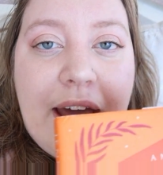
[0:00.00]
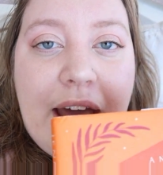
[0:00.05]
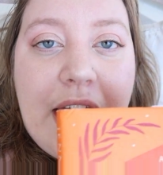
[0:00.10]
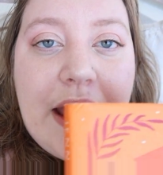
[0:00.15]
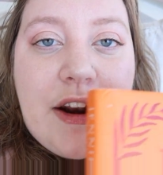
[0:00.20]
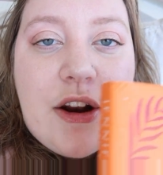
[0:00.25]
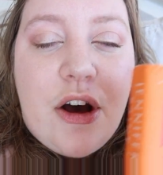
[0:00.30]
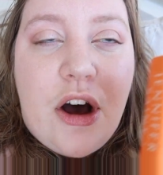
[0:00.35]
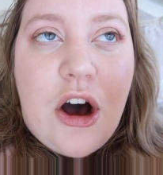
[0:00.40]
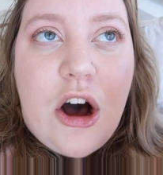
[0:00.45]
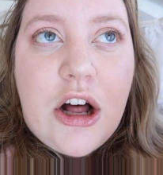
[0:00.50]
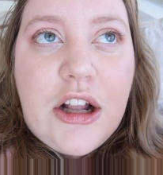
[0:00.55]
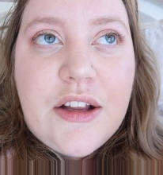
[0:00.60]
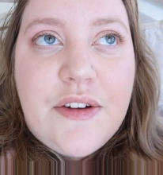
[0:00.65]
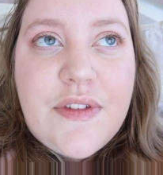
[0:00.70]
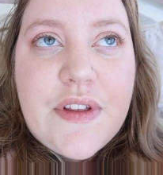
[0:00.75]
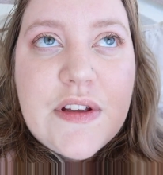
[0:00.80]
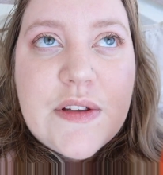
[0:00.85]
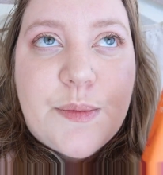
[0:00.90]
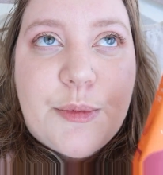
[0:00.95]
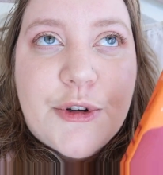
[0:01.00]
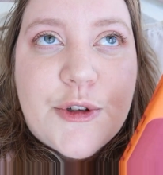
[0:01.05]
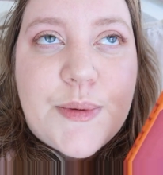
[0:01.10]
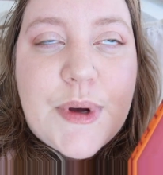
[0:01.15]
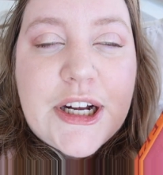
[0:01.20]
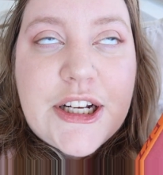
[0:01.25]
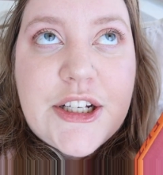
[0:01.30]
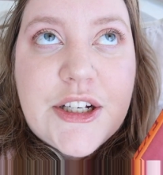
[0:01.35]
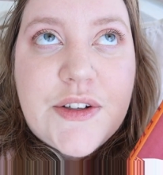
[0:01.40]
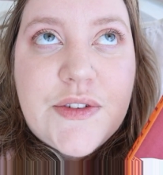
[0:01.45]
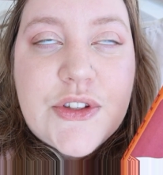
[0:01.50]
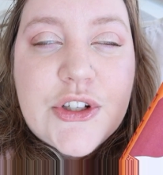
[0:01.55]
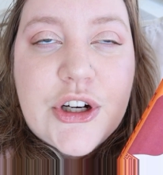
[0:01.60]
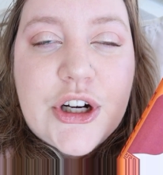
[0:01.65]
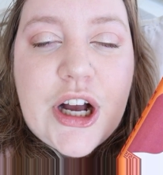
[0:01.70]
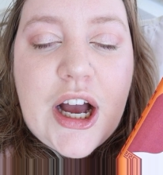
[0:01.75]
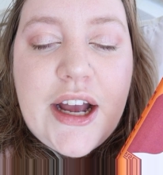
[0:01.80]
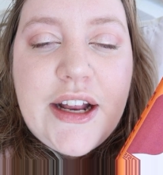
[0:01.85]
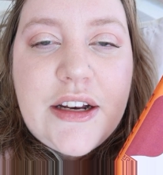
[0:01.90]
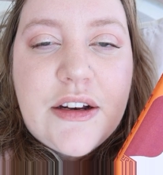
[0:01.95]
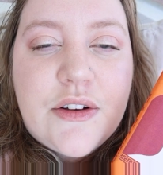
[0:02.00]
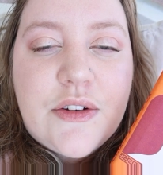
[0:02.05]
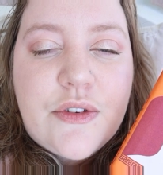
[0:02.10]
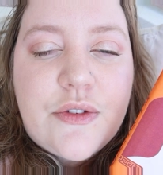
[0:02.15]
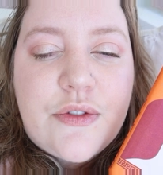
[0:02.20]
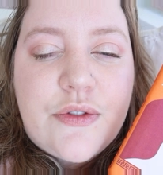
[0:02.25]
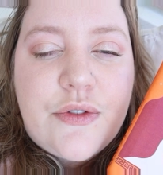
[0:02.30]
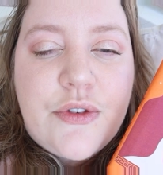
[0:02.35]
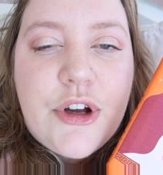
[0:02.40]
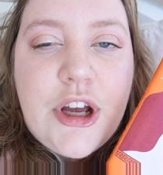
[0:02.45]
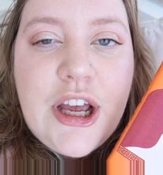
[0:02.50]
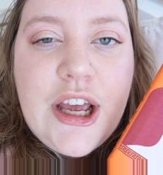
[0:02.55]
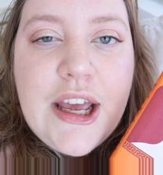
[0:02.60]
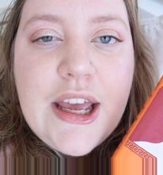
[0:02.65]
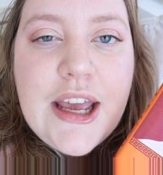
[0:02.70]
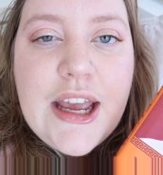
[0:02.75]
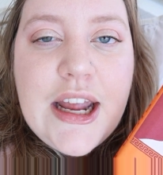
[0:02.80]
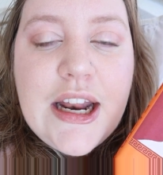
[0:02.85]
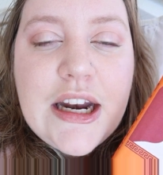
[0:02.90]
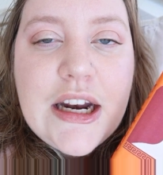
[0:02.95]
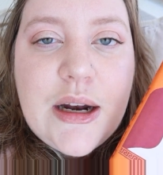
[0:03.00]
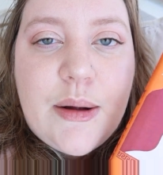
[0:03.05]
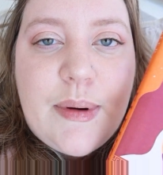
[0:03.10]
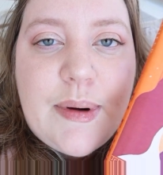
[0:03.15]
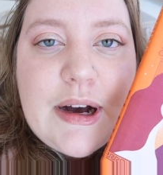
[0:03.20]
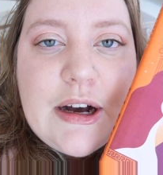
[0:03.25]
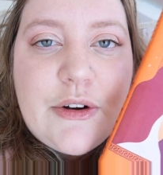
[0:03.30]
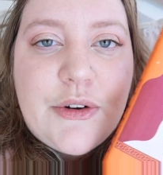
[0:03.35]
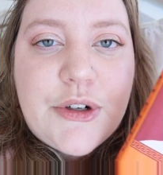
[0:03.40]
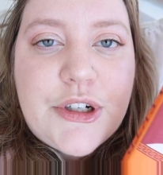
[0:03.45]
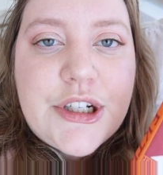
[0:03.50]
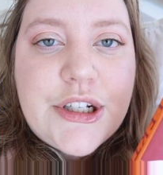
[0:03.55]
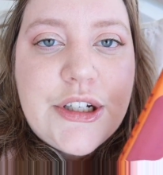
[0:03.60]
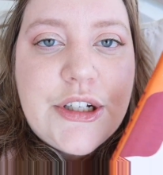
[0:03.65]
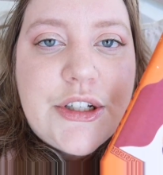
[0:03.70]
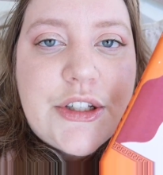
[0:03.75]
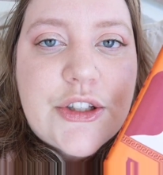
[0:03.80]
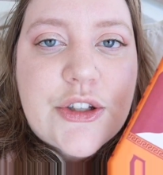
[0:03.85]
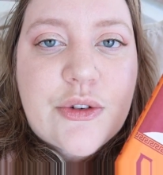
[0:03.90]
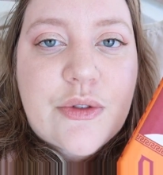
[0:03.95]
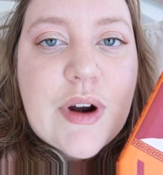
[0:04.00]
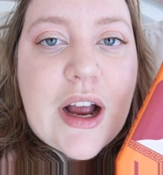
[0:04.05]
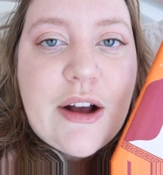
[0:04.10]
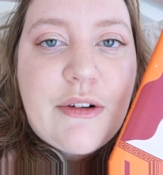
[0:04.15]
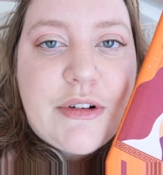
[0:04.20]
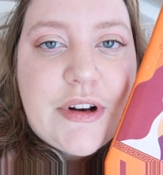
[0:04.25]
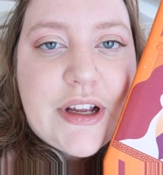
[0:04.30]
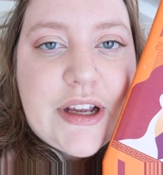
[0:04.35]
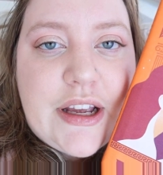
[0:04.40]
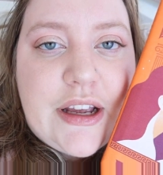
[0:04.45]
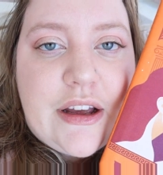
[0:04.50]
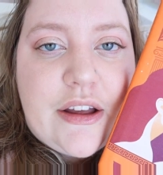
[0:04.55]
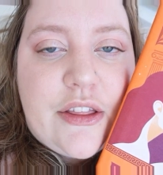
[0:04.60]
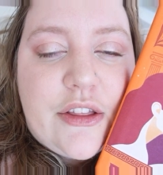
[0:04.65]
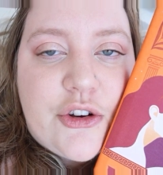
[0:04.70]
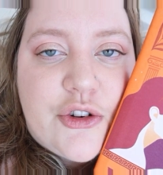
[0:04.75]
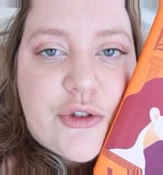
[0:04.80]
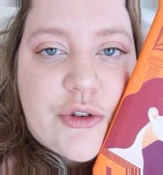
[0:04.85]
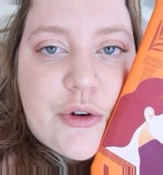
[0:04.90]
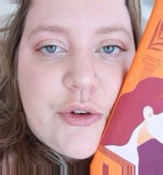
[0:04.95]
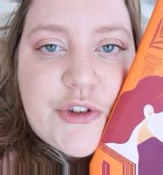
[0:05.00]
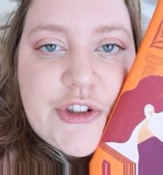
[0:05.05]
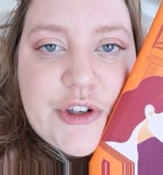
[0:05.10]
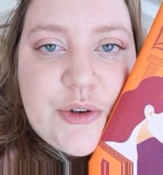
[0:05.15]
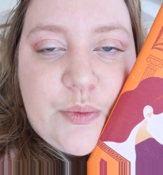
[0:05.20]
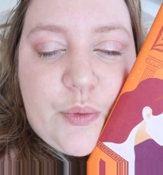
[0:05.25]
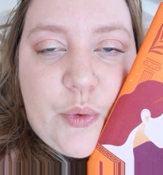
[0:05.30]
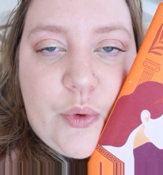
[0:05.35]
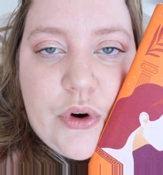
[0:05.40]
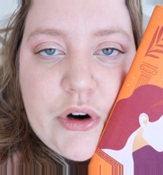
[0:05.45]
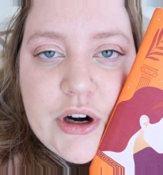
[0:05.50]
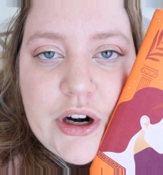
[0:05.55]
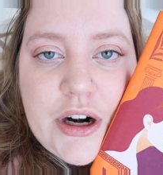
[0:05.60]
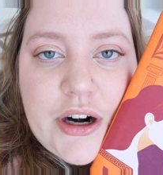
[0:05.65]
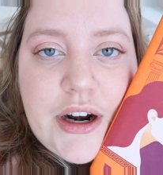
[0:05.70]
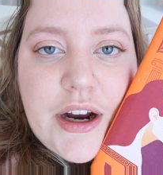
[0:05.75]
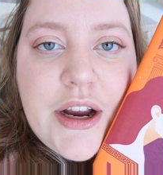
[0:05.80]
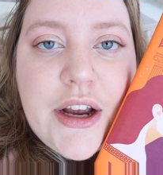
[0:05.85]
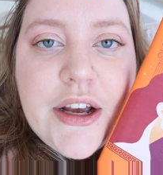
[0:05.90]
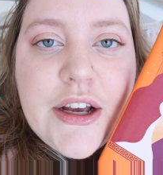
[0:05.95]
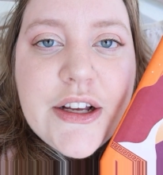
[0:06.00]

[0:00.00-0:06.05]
And all of these perspectives are kind of in and about surrounding the Trojan War.